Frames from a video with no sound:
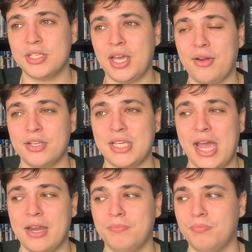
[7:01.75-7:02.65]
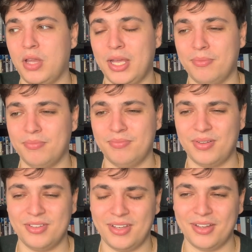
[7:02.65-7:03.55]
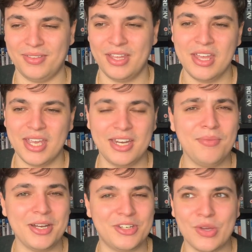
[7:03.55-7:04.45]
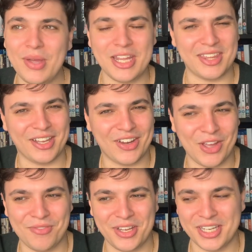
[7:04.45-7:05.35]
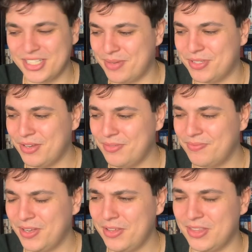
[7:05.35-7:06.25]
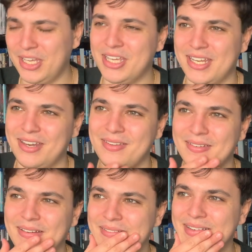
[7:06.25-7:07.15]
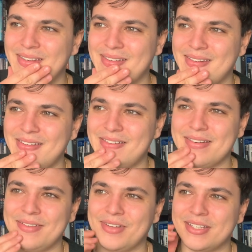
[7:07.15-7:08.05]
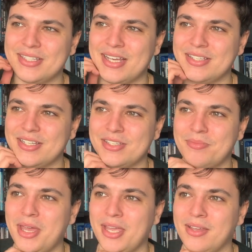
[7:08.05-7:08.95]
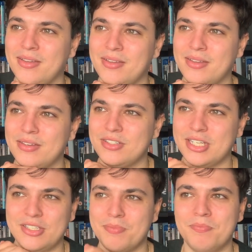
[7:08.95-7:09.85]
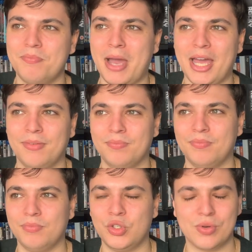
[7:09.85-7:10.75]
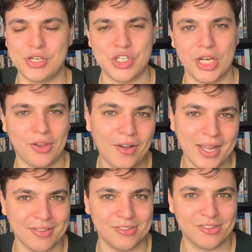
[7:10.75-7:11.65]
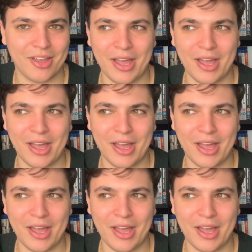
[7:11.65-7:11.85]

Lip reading: character had, like, he didn't really do anything, I don't think, in this episode. I don't think he did. I mean, he didn't do anything that stands out to me. Just had some bad, cringy lines.